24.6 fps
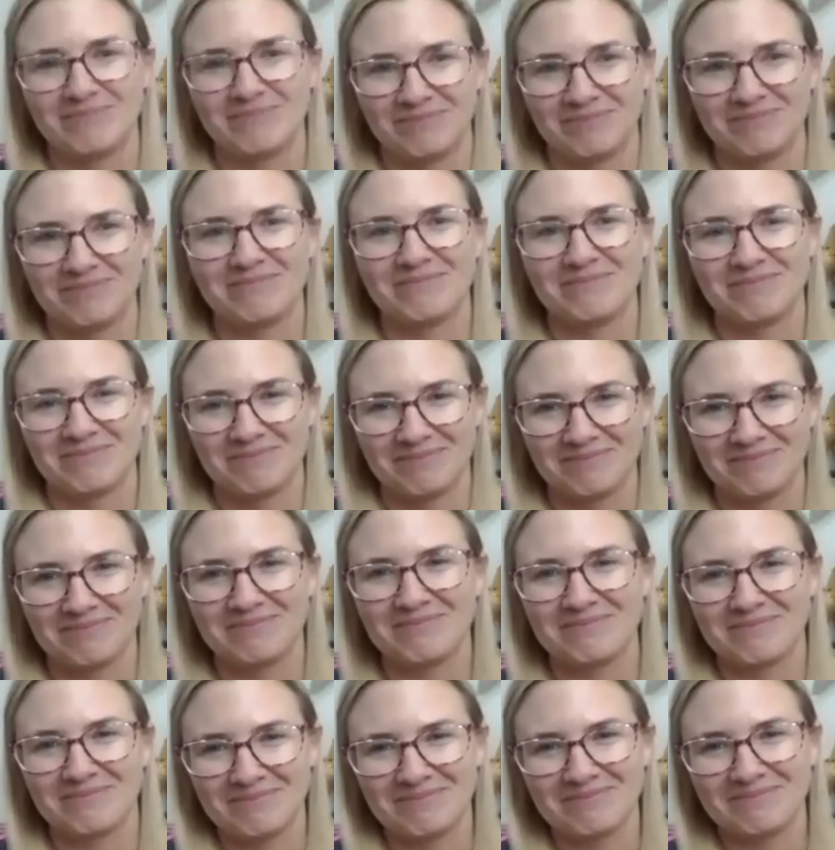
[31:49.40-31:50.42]
of a mission,
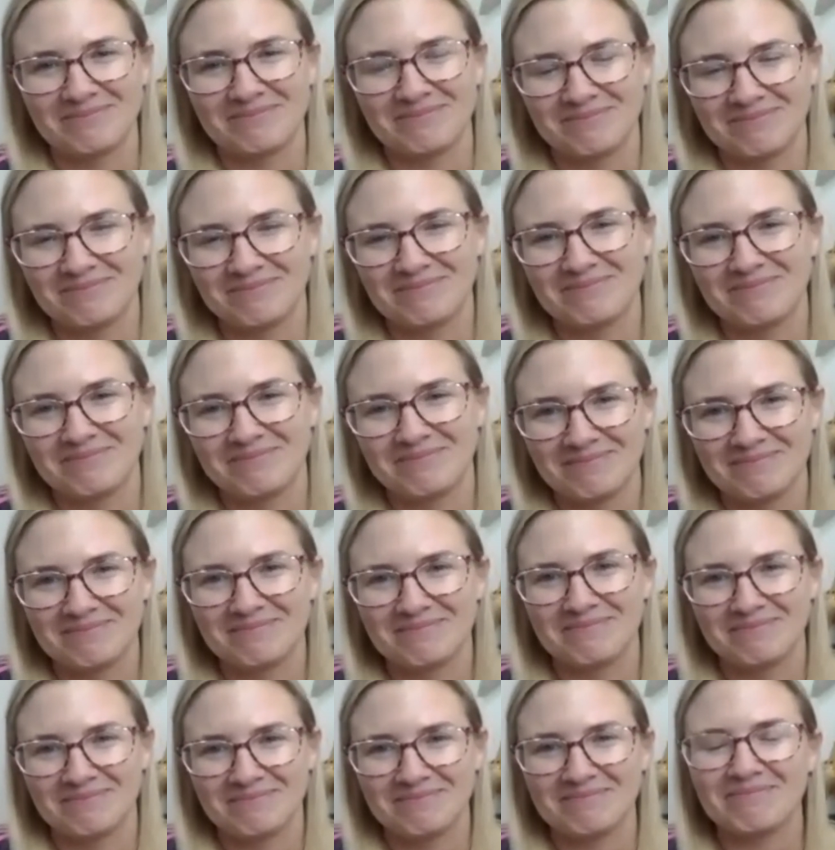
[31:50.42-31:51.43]
it's more of a
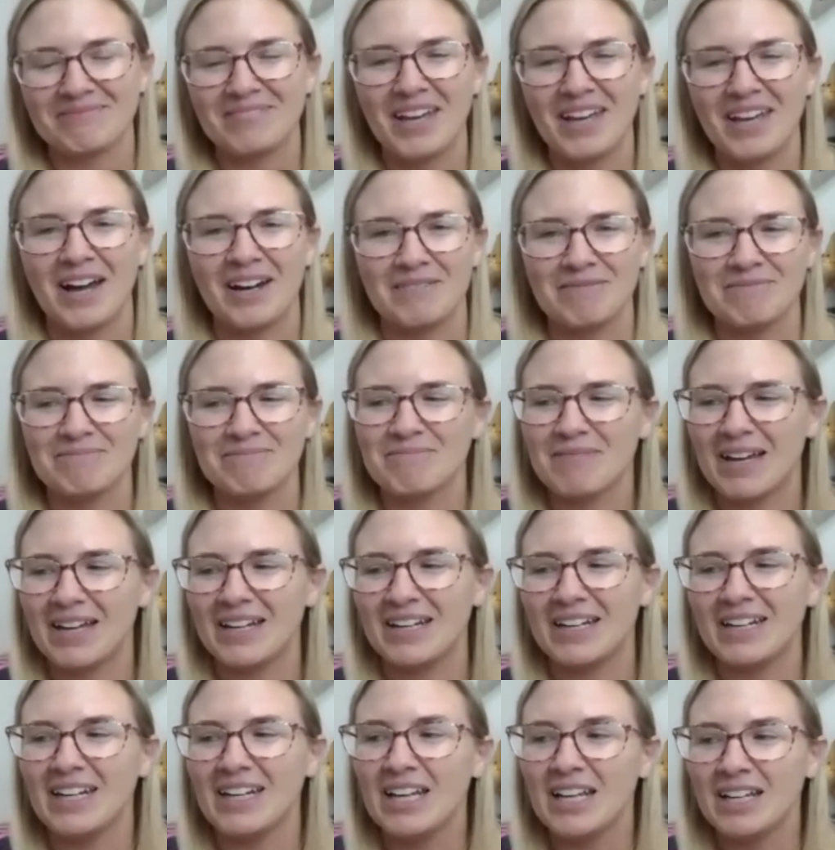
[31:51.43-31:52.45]
purpose. Yeah. And
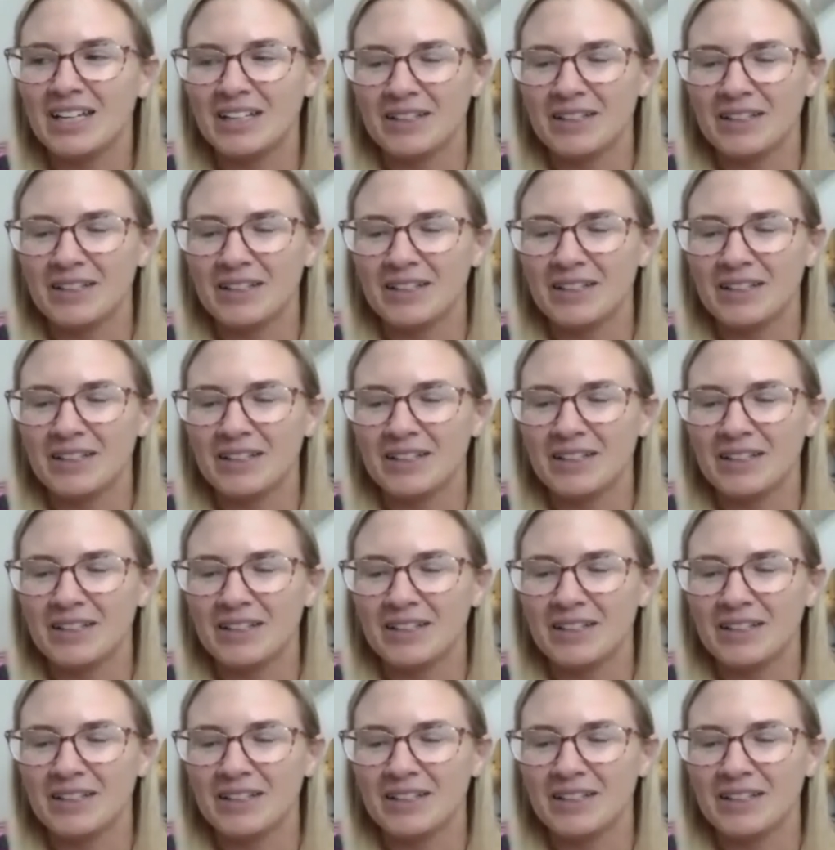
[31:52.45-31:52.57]
not, don't